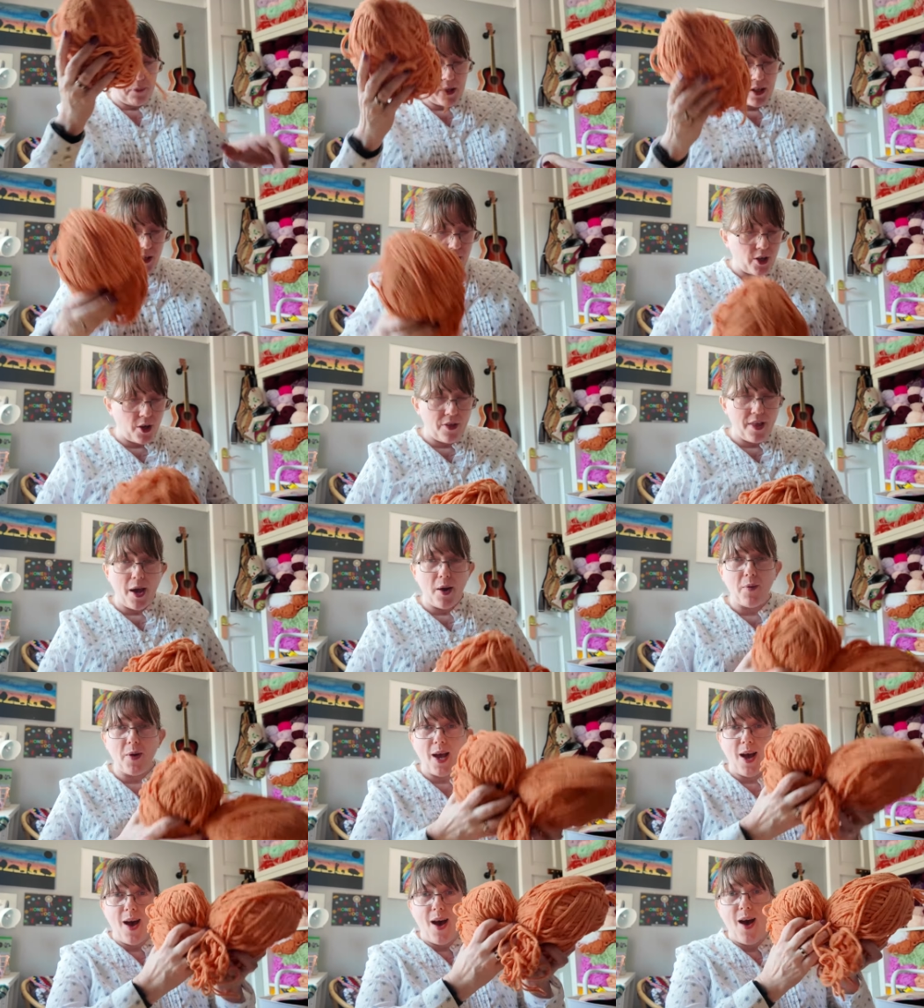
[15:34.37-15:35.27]
So there
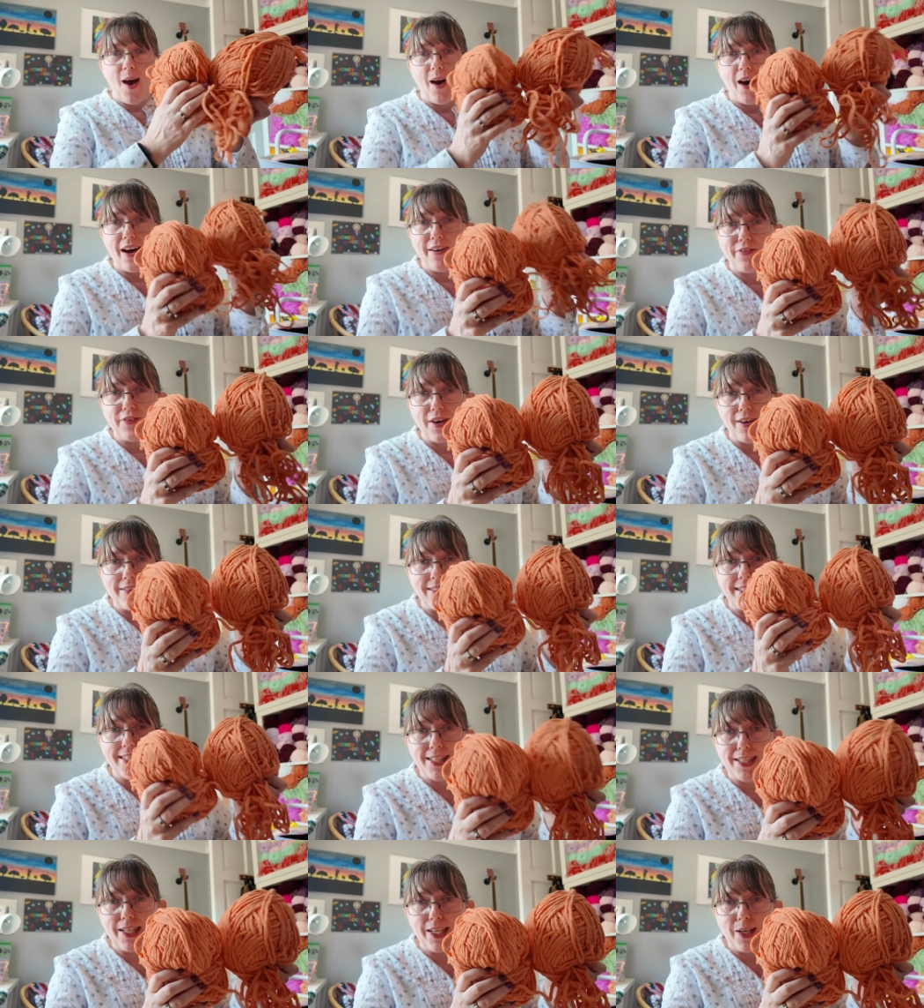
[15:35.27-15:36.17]
we are. I've got
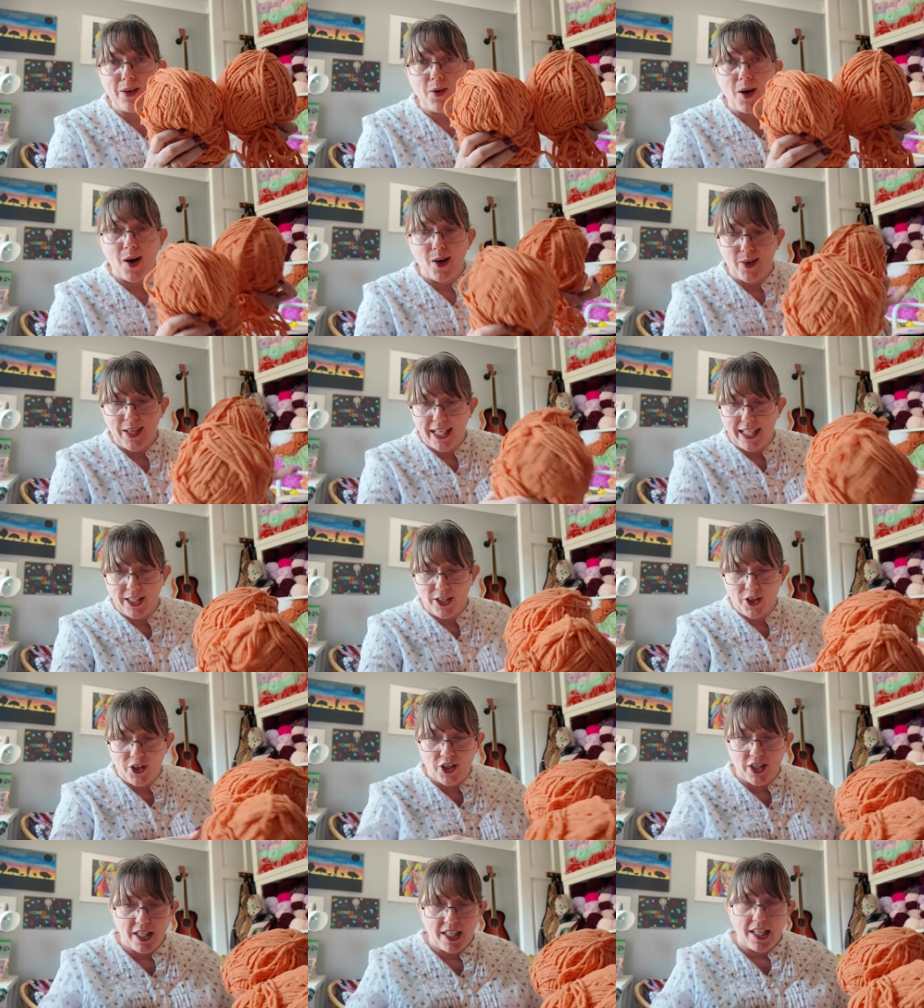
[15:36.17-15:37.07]
2
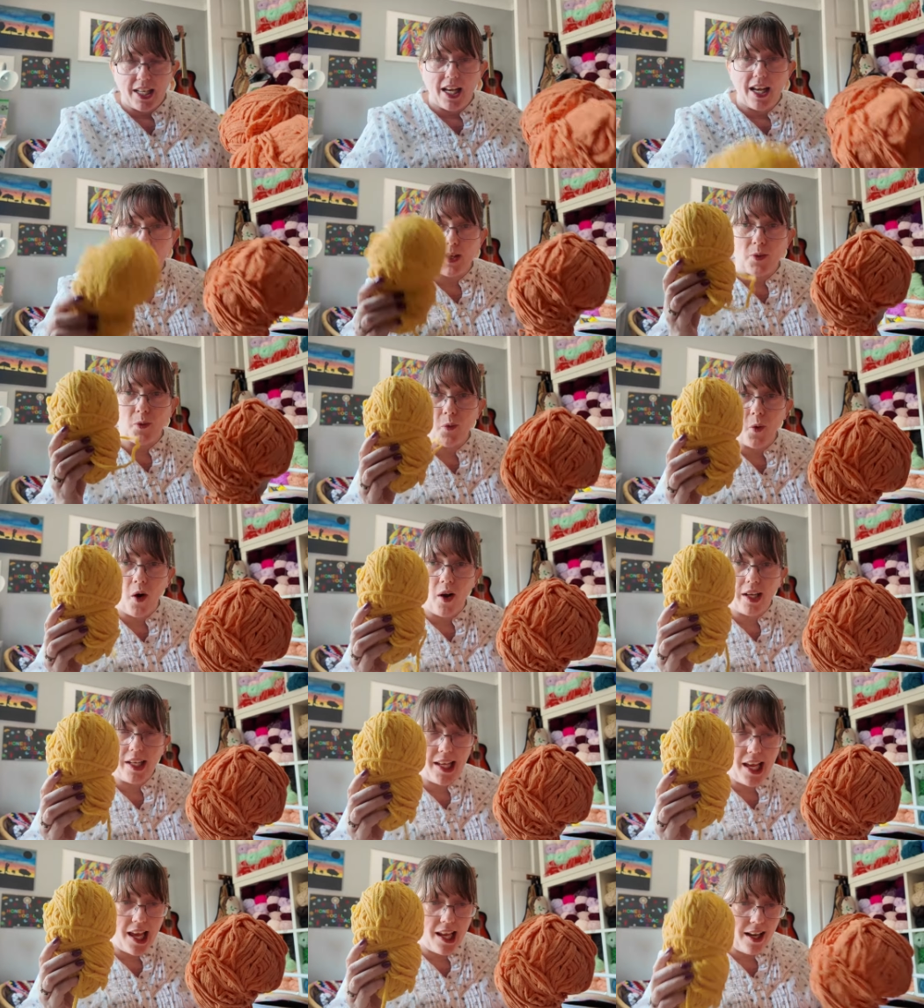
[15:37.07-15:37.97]
orange and 1
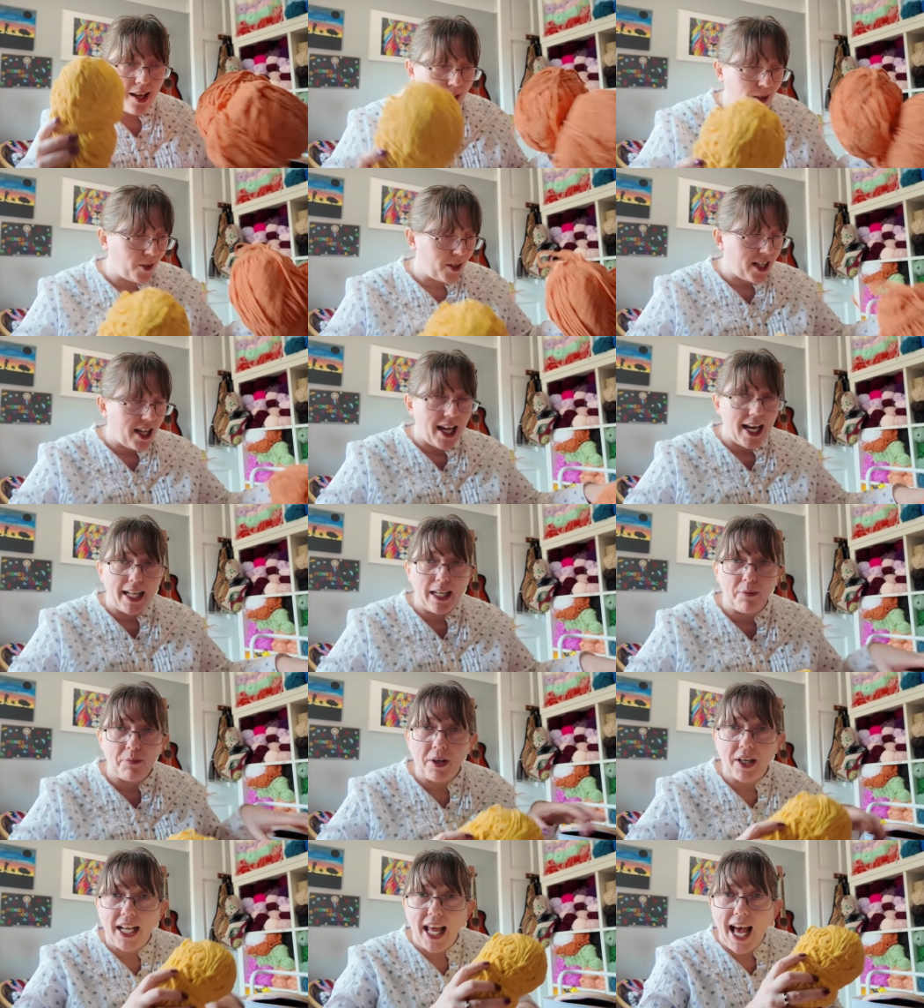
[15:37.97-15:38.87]
yellow, and I'm
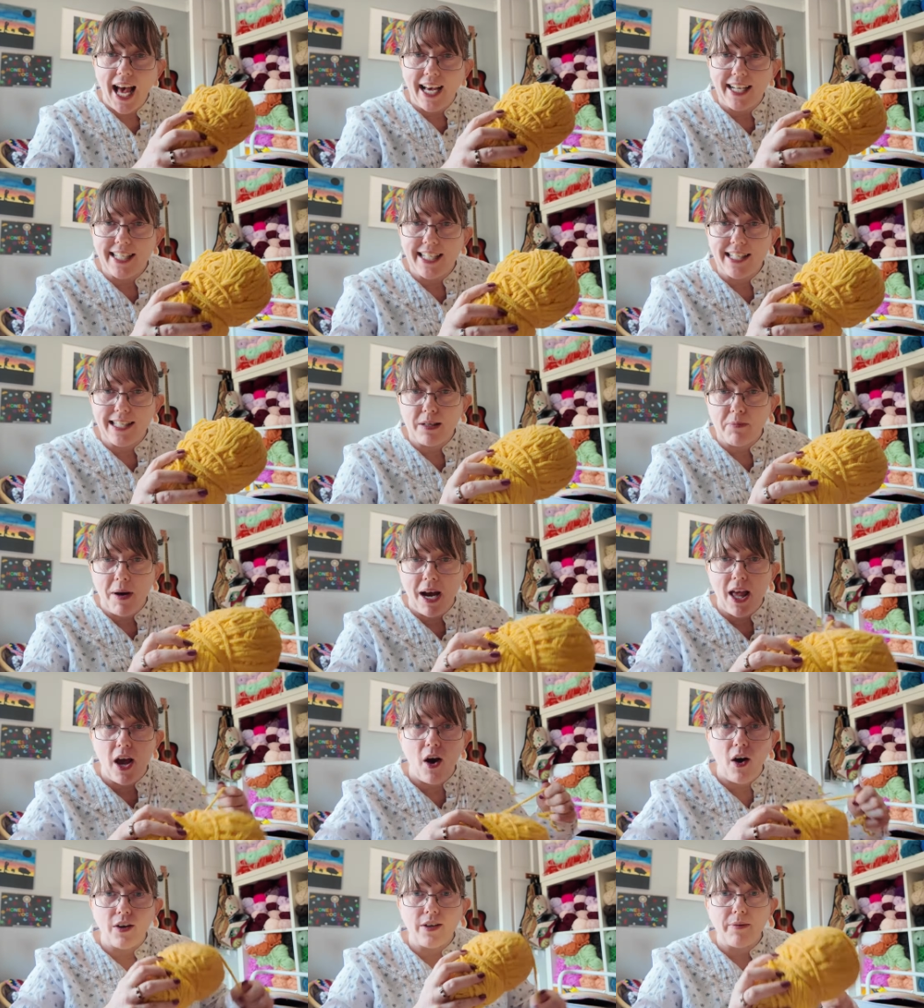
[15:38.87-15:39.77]
going to add it to my
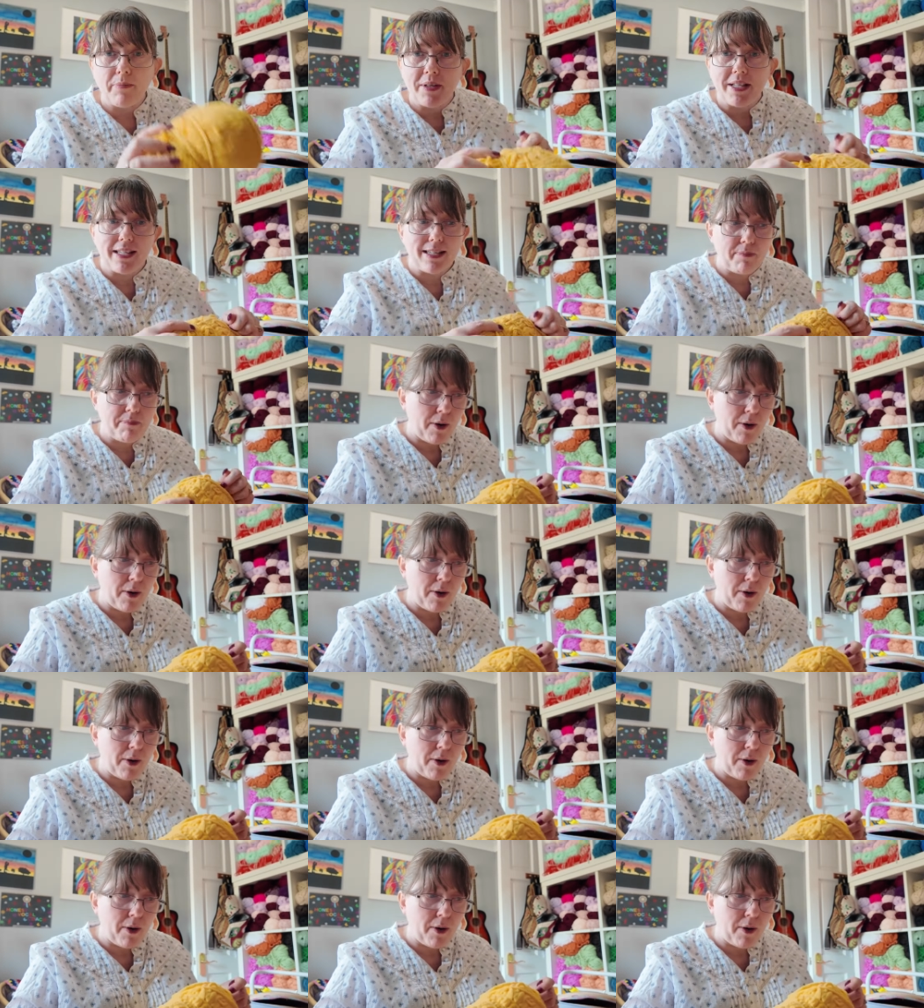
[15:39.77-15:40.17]
oddments